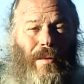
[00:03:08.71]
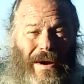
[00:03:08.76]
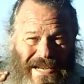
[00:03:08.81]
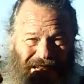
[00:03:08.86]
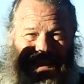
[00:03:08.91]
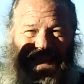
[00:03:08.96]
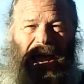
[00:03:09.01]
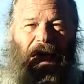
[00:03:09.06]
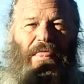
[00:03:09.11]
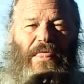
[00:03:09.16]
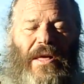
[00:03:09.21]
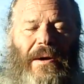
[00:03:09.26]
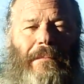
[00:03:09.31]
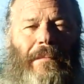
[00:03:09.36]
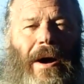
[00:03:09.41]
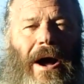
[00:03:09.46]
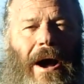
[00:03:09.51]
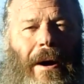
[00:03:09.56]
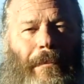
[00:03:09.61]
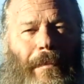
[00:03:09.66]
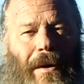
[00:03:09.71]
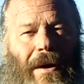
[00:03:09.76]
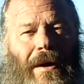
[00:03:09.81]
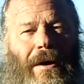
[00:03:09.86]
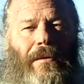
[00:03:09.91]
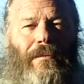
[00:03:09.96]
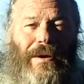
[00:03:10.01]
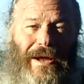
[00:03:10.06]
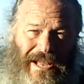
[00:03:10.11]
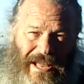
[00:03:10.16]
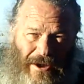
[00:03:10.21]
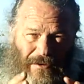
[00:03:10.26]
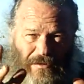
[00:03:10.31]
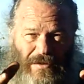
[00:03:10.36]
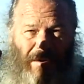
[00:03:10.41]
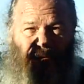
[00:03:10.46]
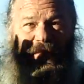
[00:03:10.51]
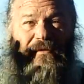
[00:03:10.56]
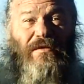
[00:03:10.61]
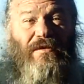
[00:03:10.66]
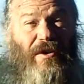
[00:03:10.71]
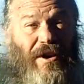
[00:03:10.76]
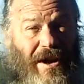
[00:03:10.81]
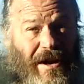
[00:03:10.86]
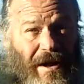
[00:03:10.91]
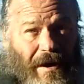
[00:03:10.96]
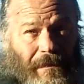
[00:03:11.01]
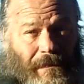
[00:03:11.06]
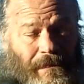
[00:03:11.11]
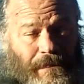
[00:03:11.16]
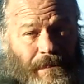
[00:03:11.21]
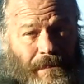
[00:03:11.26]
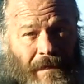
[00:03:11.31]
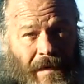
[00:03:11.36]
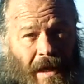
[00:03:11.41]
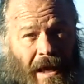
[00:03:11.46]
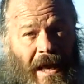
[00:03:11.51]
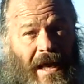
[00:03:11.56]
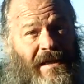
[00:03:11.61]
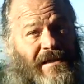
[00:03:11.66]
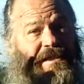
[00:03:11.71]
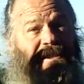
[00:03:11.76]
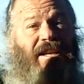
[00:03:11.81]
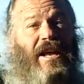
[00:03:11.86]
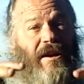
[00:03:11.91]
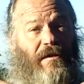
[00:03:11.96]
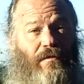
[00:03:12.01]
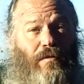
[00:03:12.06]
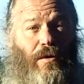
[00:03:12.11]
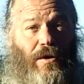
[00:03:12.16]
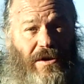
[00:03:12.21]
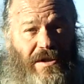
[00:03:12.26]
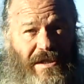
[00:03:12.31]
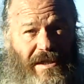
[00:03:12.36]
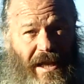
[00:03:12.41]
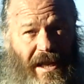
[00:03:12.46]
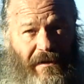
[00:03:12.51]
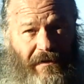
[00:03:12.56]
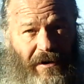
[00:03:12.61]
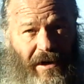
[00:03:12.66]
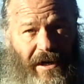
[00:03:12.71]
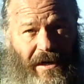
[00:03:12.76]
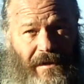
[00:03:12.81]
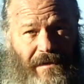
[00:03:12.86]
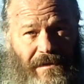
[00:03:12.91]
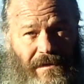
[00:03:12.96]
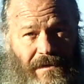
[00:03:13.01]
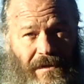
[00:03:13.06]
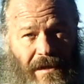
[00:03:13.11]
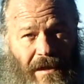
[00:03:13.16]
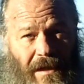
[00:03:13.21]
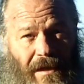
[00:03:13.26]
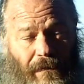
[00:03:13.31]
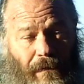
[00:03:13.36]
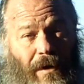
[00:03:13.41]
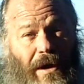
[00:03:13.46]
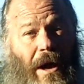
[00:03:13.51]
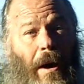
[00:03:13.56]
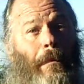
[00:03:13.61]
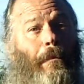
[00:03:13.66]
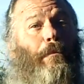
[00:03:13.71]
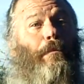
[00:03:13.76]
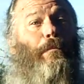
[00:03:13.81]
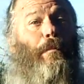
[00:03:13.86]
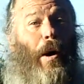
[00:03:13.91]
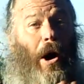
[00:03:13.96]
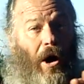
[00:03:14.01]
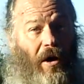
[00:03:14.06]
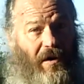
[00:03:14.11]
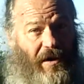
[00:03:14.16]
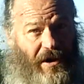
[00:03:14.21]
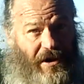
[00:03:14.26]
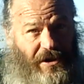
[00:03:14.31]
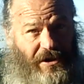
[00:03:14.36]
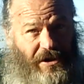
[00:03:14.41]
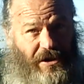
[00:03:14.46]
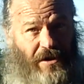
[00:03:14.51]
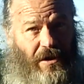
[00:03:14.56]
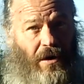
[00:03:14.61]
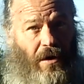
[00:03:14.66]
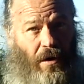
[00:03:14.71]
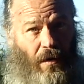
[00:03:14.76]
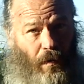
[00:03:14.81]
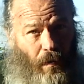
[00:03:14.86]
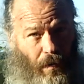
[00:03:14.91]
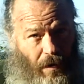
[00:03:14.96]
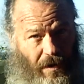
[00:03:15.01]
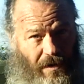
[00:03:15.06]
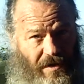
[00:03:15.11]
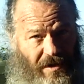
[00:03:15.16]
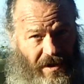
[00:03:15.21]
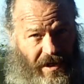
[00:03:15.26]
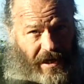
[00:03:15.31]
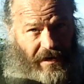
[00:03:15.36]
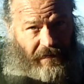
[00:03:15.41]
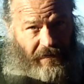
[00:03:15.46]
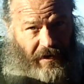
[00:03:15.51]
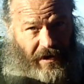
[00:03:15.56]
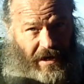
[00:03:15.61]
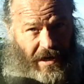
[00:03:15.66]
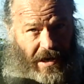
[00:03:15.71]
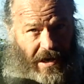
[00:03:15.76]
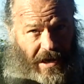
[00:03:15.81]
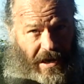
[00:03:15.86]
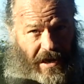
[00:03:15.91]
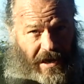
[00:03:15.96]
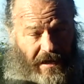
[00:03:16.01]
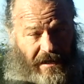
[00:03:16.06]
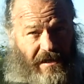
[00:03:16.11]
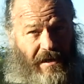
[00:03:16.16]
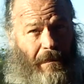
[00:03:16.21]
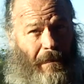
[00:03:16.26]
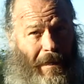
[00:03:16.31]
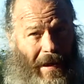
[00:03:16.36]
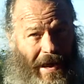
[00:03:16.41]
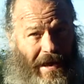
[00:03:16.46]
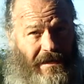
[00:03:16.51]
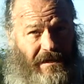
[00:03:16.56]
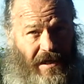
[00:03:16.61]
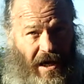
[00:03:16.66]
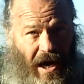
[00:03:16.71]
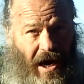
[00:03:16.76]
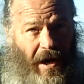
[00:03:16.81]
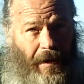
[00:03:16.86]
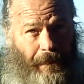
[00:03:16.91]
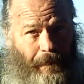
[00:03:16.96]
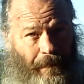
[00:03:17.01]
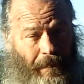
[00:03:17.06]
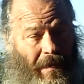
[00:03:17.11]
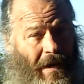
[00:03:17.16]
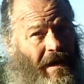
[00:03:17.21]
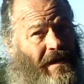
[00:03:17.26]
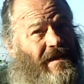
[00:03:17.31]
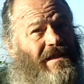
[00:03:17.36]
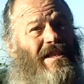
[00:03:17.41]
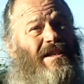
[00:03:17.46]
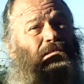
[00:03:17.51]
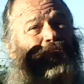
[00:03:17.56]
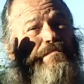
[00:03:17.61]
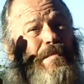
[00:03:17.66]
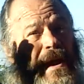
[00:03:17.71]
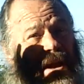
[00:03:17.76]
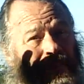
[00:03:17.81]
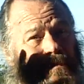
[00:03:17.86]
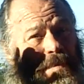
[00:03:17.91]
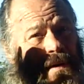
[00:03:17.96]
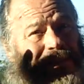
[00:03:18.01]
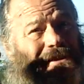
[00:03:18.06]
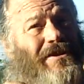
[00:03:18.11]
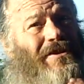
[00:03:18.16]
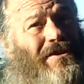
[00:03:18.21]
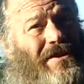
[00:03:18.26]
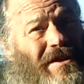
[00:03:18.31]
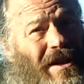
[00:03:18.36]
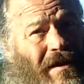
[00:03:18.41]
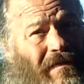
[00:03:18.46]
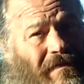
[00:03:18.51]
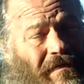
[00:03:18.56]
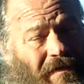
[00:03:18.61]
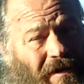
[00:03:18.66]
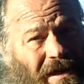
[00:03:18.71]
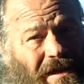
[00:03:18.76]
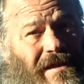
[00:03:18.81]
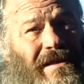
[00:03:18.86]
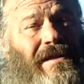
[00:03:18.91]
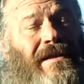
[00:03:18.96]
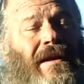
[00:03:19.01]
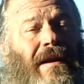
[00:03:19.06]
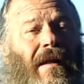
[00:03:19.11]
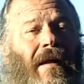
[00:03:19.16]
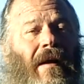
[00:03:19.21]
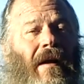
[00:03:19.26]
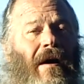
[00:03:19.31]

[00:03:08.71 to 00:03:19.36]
We set them up. We give them freedom instead of word slavery. We abolish word slavery into man time. This is big picture stuff, friends.